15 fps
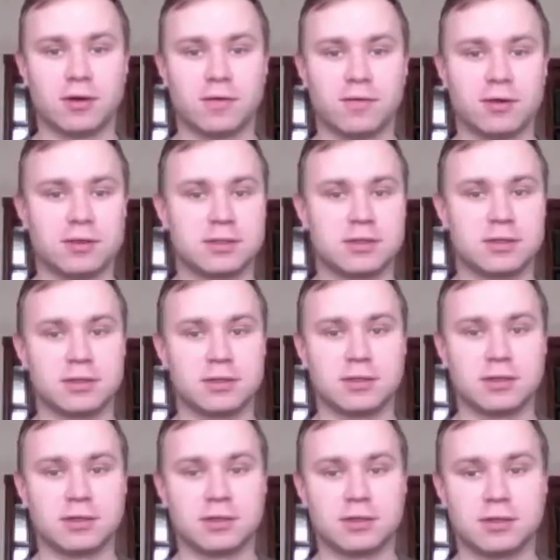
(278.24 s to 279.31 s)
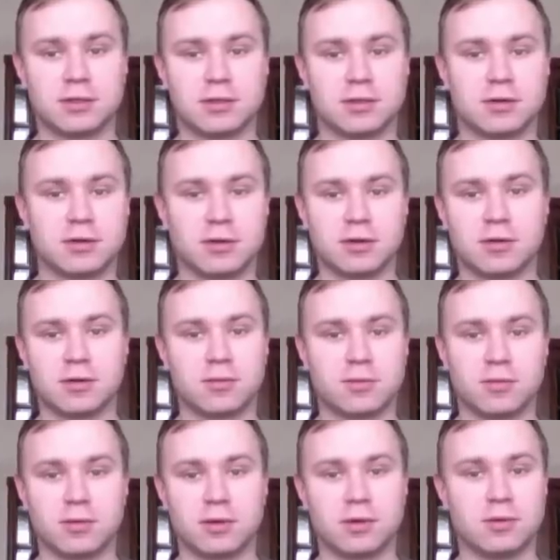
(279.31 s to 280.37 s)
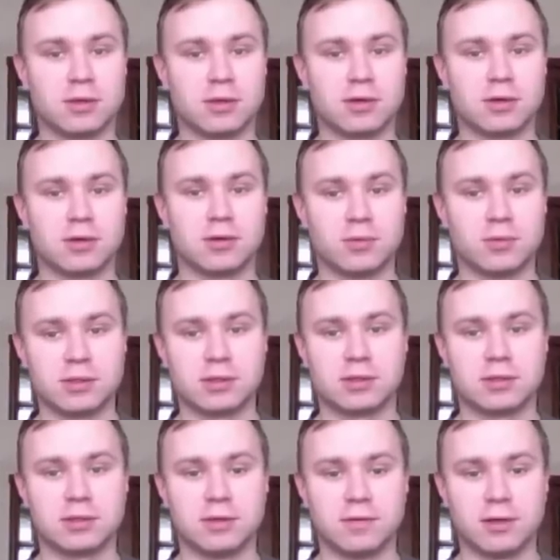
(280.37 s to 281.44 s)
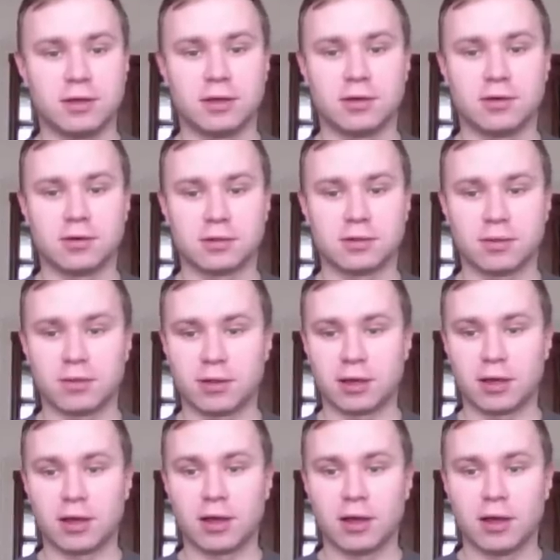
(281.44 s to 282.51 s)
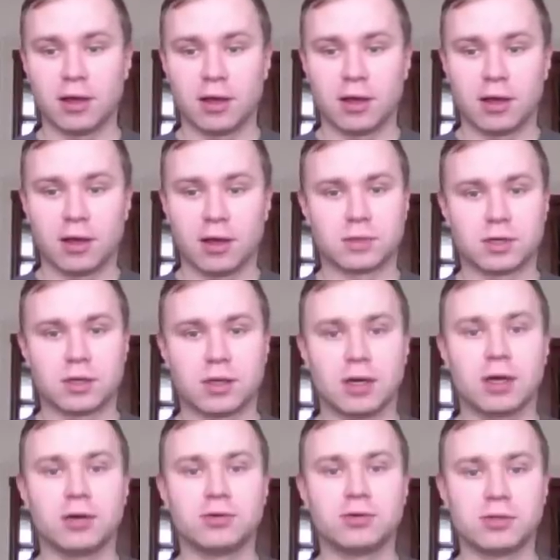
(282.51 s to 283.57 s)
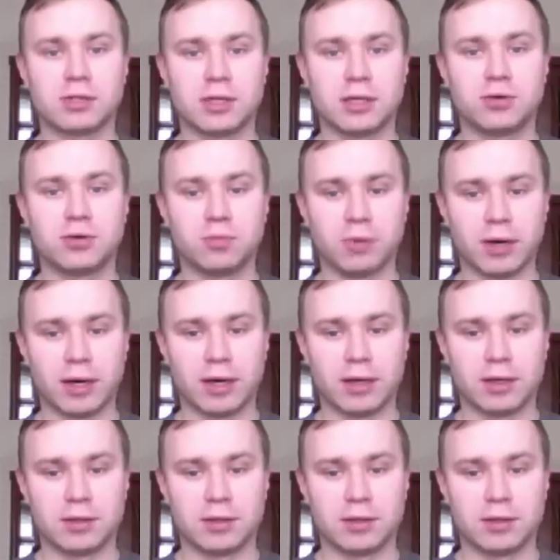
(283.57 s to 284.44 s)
Western on Western TV or something. How do you say goodbye?